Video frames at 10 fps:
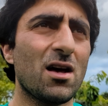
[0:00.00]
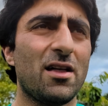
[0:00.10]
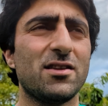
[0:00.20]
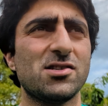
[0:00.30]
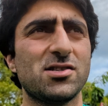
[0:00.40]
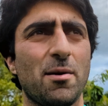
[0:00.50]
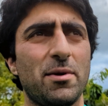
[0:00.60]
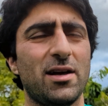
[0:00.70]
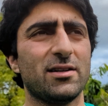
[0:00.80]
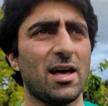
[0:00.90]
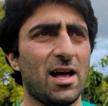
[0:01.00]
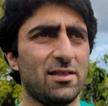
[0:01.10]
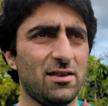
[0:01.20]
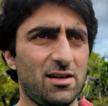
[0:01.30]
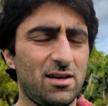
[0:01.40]
and the Summit
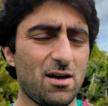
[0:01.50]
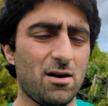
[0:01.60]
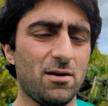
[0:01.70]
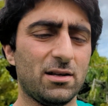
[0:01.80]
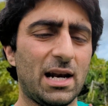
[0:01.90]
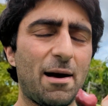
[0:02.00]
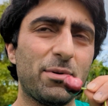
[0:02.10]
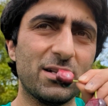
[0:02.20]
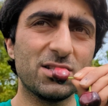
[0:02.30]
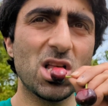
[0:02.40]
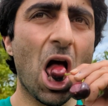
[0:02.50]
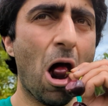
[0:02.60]
and the Lapins.